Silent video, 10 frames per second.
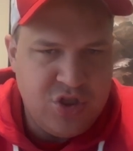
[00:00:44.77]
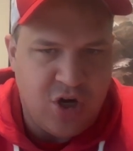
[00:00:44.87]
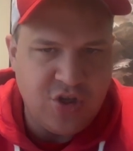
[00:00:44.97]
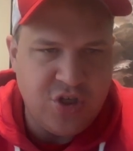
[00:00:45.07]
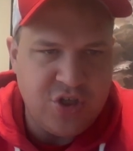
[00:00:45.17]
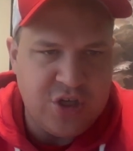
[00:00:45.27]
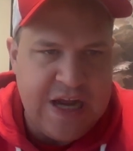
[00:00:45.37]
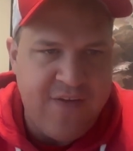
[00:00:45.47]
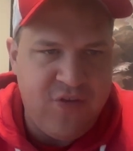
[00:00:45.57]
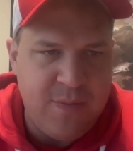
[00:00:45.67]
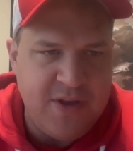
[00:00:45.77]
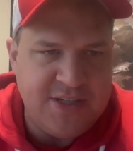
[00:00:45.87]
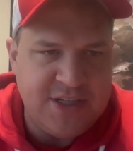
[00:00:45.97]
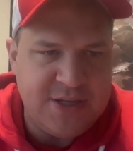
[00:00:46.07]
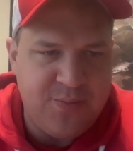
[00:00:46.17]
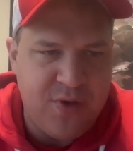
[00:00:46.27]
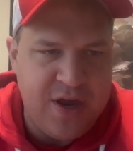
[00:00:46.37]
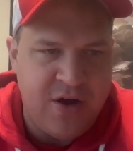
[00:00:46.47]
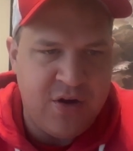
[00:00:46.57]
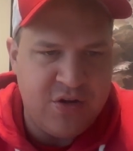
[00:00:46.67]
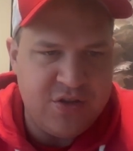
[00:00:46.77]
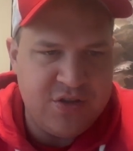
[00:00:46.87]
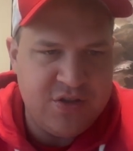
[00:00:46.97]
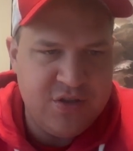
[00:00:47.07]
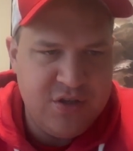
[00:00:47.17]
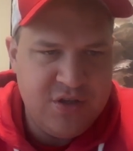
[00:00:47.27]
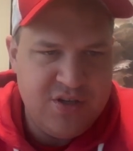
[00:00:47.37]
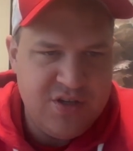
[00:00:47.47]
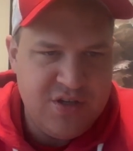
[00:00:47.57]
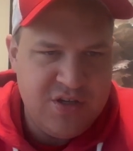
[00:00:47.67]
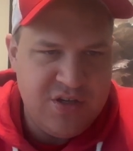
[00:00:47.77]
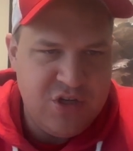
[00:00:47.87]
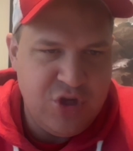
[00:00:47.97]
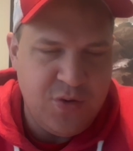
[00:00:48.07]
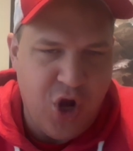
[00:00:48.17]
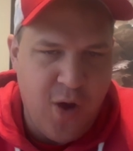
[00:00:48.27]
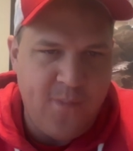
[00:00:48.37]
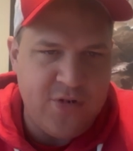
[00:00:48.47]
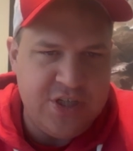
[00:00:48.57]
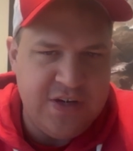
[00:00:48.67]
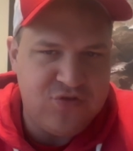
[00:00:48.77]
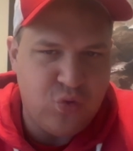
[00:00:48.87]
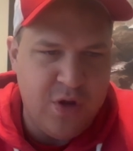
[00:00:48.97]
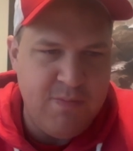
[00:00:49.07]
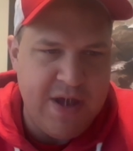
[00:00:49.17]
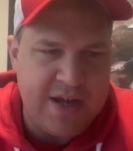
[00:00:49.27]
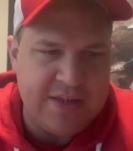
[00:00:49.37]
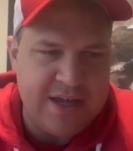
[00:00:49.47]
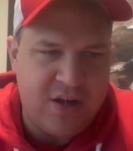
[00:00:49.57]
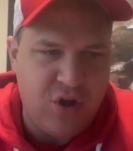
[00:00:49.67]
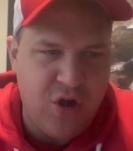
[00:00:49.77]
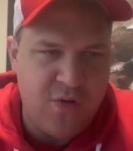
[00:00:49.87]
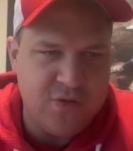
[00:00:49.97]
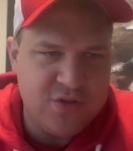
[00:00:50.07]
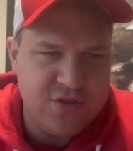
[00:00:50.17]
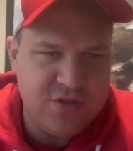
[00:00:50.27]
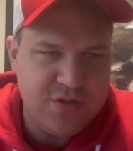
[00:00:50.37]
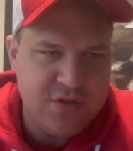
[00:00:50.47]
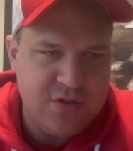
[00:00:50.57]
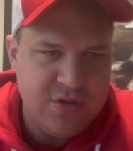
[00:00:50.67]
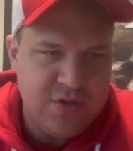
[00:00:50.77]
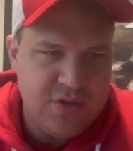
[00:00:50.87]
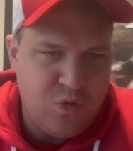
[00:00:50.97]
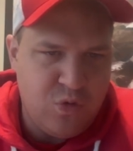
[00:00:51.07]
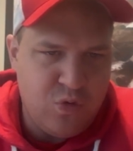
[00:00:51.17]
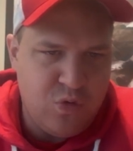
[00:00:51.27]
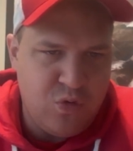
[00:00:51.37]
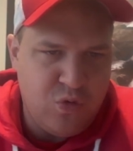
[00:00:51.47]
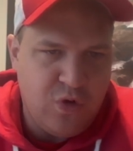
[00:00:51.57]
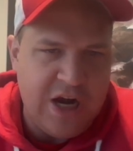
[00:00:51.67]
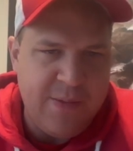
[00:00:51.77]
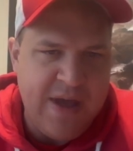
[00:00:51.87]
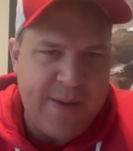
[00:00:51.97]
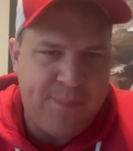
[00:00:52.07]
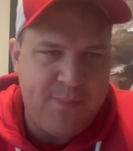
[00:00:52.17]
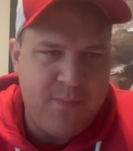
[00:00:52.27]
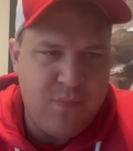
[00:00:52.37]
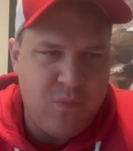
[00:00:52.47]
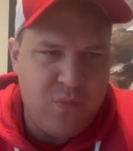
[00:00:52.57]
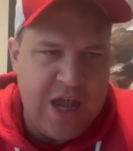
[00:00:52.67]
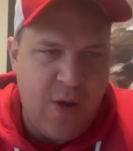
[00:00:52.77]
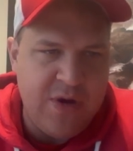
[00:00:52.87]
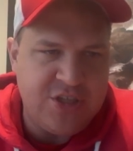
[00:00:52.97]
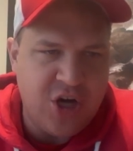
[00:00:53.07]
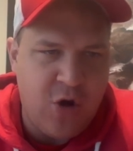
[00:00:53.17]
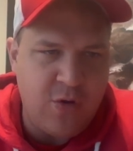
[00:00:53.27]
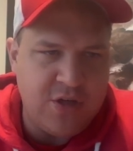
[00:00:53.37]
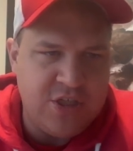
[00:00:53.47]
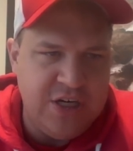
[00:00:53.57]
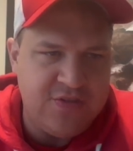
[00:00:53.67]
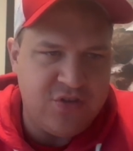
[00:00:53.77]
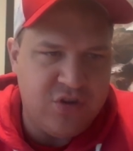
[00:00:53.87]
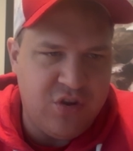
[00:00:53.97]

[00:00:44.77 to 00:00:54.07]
Chargers are definitely missing some players. You would hope the Chiefs wouldn't make it that close. Running back, now we start with the Chiefs